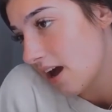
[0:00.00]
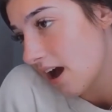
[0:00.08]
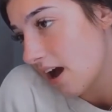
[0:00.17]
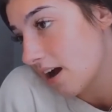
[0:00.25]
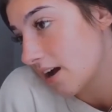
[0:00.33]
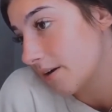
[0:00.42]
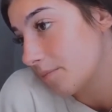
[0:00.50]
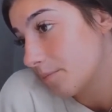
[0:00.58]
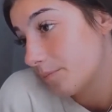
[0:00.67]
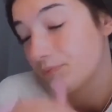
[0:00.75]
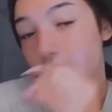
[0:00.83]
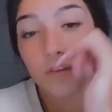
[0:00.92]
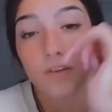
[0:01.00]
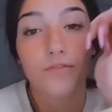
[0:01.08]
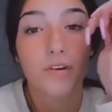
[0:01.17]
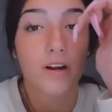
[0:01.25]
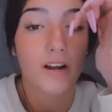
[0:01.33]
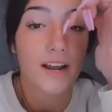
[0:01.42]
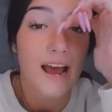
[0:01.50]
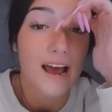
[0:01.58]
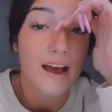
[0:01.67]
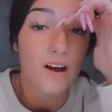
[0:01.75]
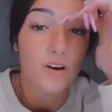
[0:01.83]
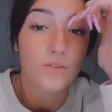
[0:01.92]
for
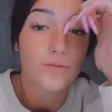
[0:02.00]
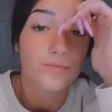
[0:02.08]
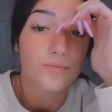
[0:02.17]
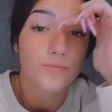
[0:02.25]
now.